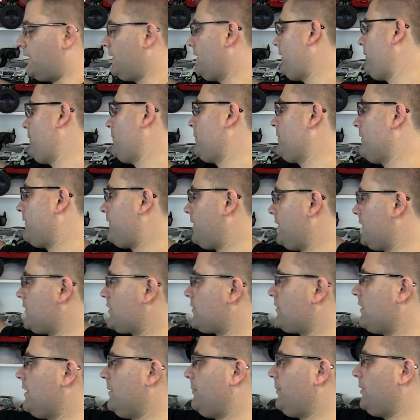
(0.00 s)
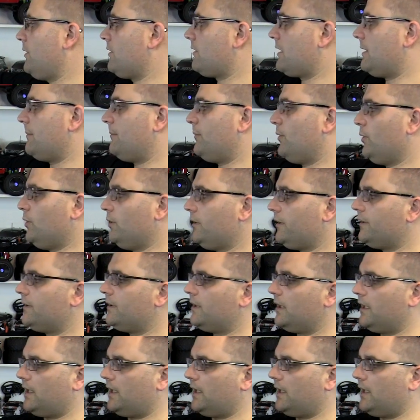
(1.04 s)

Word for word: This was the first tripod I bought.